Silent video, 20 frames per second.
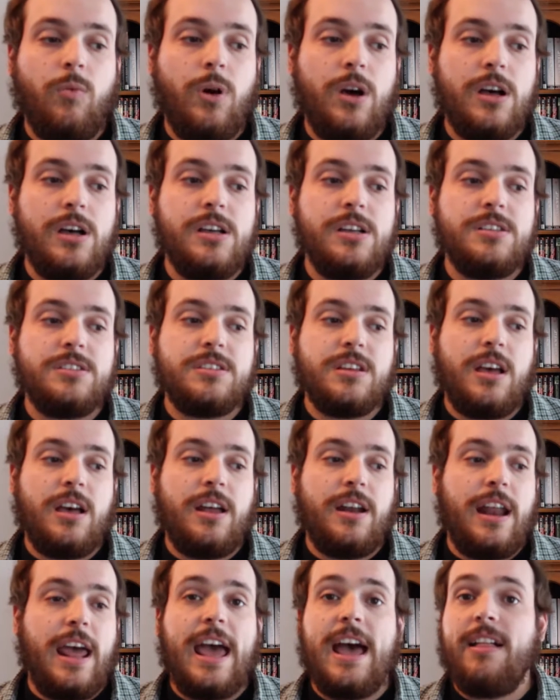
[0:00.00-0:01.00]
was
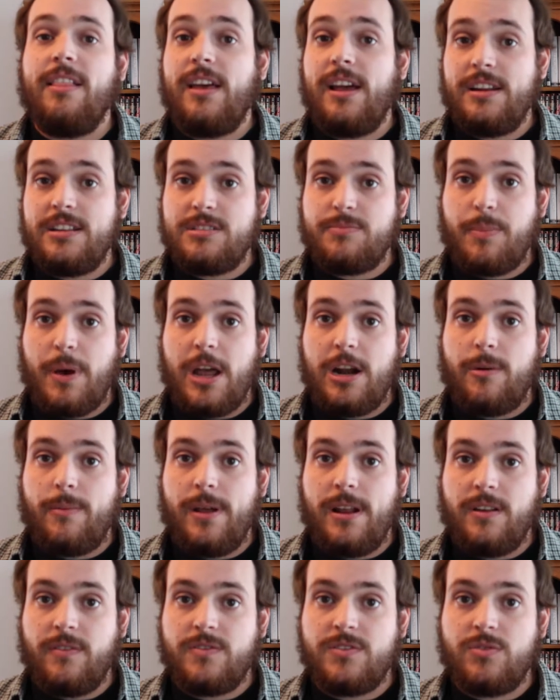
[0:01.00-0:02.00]
an ally to
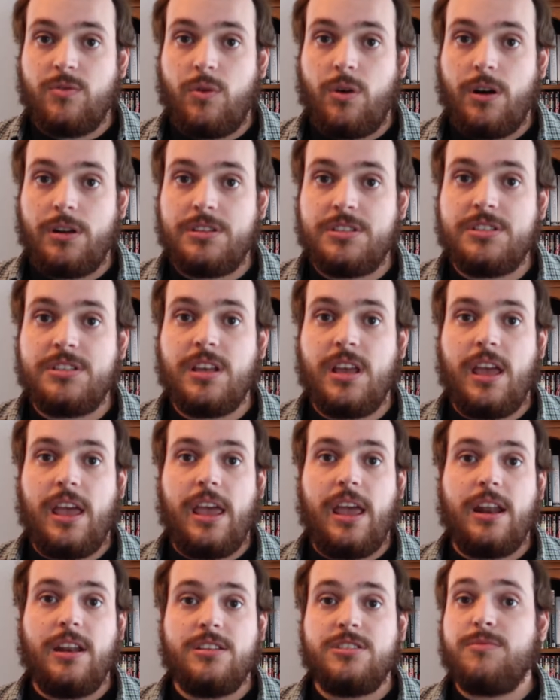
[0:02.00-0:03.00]
Spider-Man of sorts
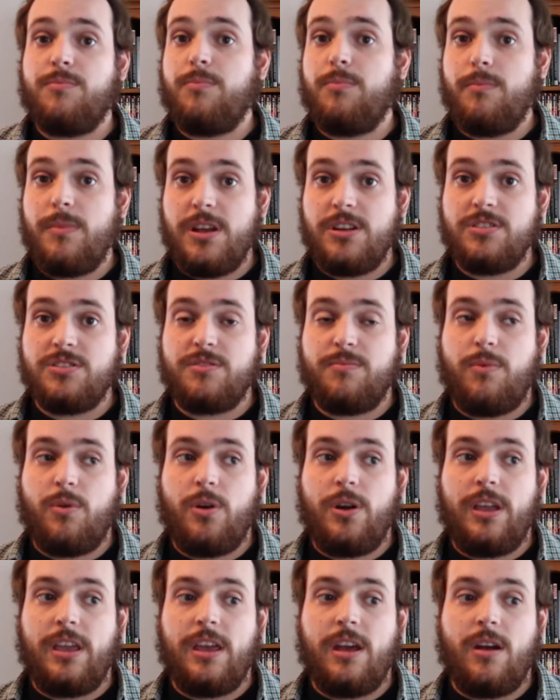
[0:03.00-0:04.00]
and a major
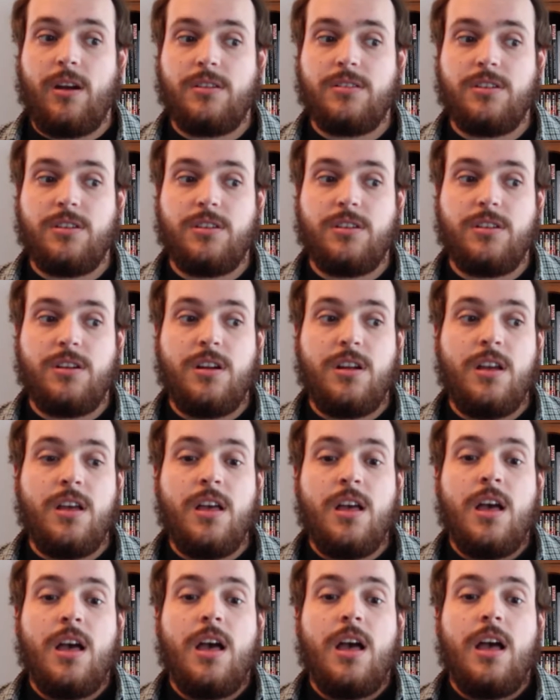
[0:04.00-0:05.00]
supporting character.
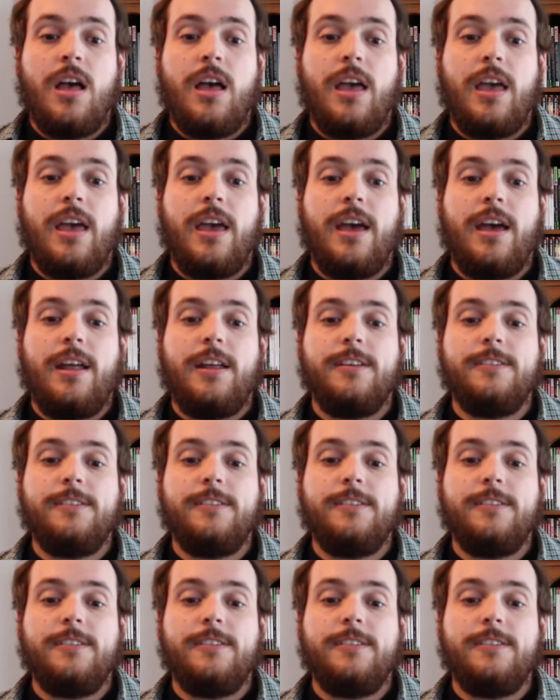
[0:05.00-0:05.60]
And